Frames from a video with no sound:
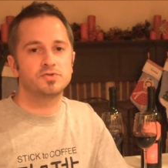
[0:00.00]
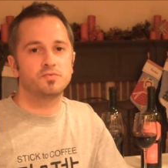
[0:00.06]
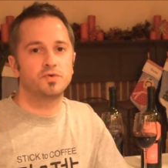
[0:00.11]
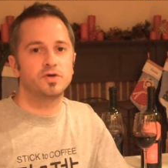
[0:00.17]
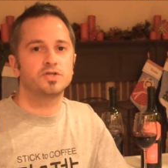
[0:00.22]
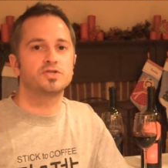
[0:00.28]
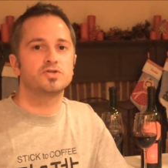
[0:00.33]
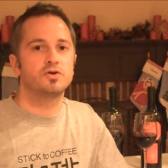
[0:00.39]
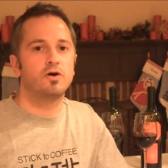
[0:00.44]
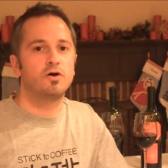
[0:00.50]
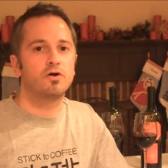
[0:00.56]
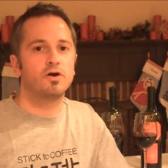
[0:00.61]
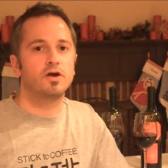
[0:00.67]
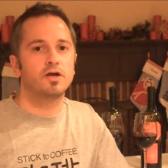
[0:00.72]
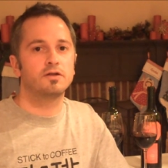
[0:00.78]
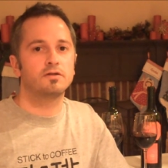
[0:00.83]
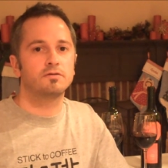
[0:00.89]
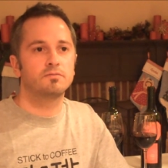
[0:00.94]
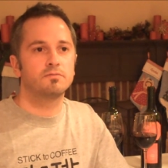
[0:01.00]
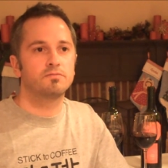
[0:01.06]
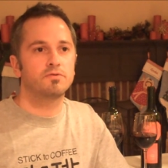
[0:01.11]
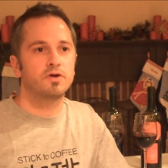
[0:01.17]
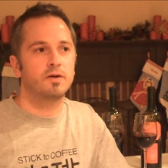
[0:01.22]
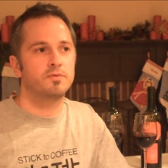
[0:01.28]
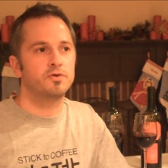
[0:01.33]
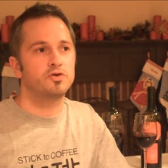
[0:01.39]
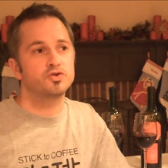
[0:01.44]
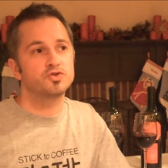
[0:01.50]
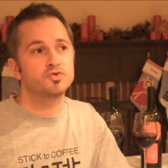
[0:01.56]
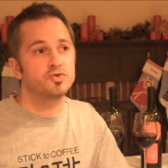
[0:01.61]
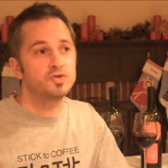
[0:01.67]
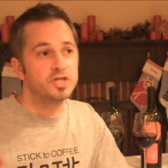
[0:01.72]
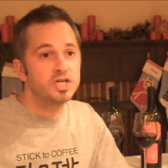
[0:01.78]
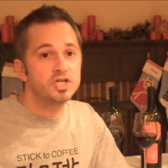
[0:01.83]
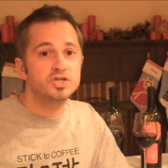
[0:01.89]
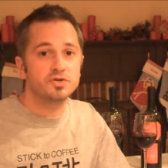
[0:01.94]
which aren't probably your
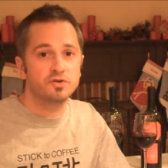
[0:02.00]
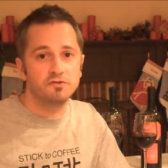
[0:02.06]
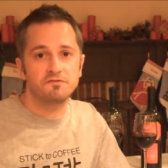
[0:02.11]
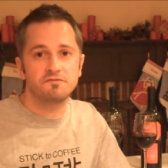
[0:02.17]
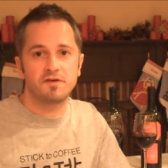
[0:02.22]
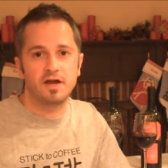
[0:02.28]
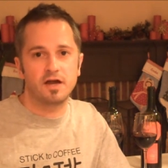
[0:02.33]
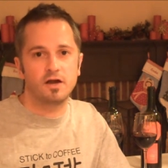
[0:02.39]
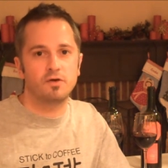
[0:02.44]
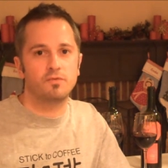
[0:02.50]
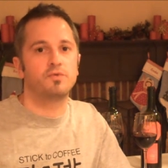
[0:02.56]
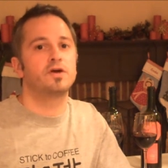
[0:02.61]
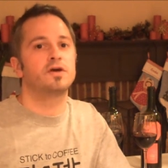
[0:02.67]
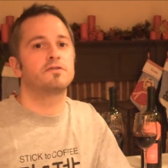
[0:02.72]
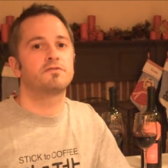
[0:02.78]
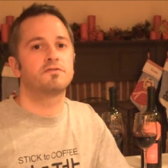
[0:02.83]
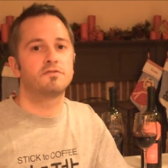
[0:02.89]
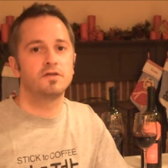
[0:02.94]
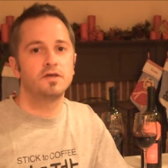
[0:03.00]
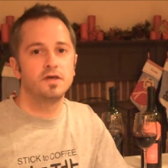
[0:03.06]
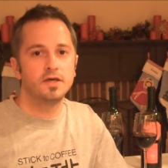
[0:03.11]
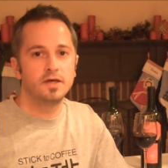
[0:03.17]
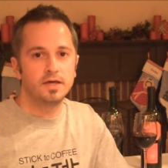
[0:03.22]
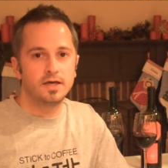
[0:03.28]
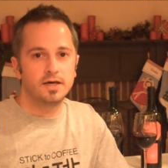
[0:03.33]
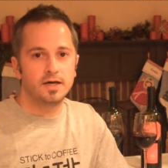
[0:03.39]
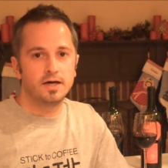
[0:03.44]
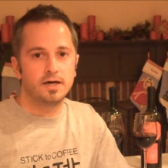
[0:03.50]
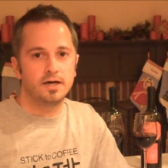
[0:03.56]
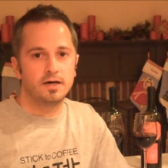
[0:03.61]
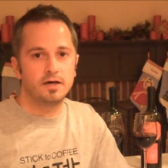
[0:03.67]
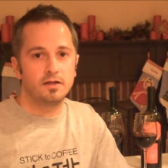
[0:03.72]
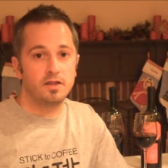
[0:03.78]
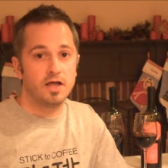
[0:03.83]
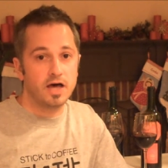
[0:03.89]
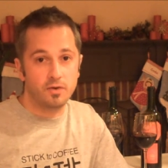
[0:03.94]
traditional fare with
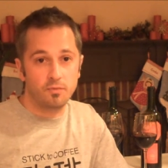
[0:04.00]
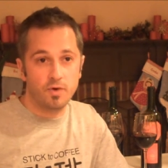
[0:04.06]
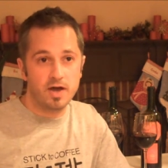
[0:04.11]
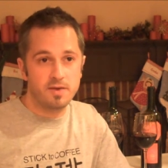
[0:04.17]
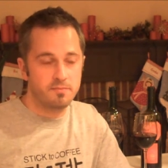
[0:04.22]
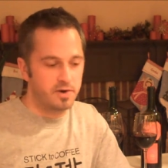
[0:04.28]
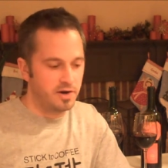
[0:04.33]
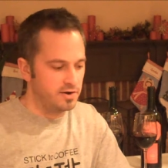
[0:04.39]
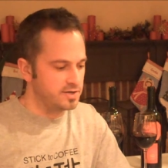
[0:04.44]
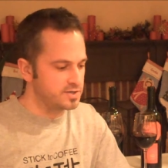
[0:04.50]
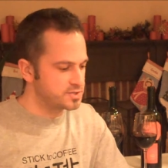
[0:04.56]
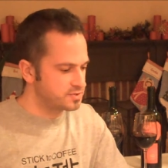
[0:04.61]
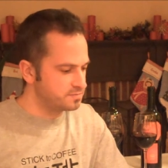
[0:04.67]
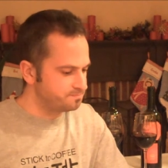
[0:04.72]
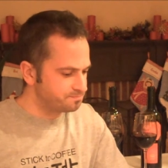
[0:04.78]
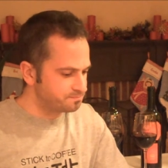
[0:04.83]
a lot of wine pairings.